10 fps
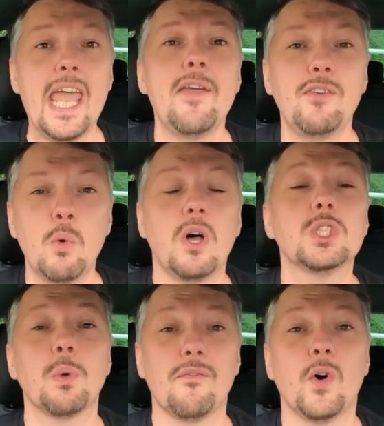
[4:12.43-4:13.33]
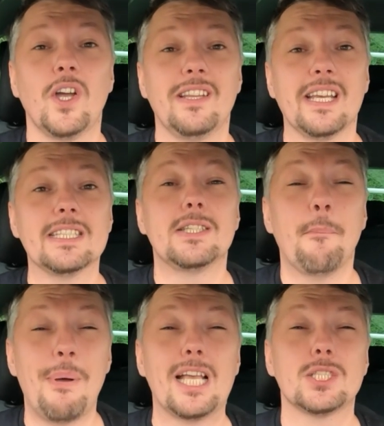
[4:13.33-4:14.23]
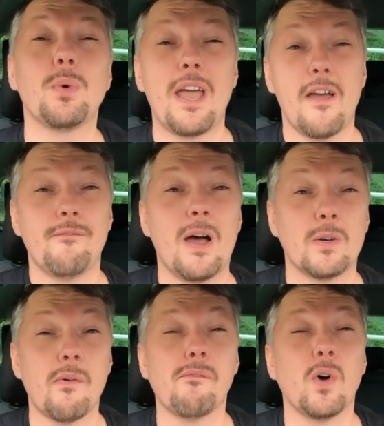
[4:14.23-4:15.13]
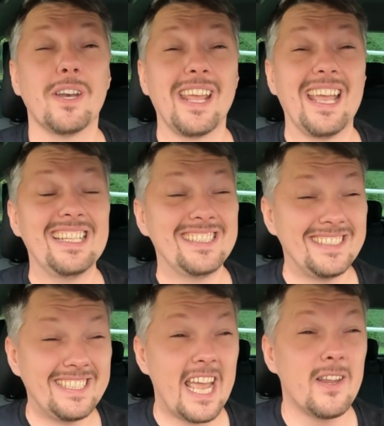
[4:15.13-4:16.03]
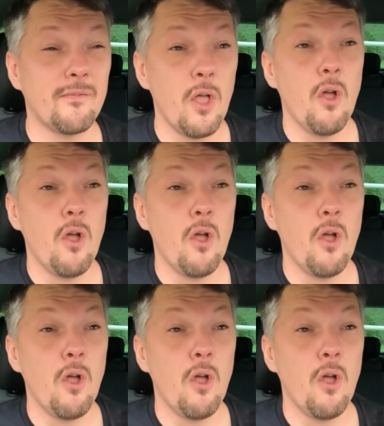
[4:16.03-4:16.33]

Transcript: If you want to avoid this, the best way I found of avoiding it, instead of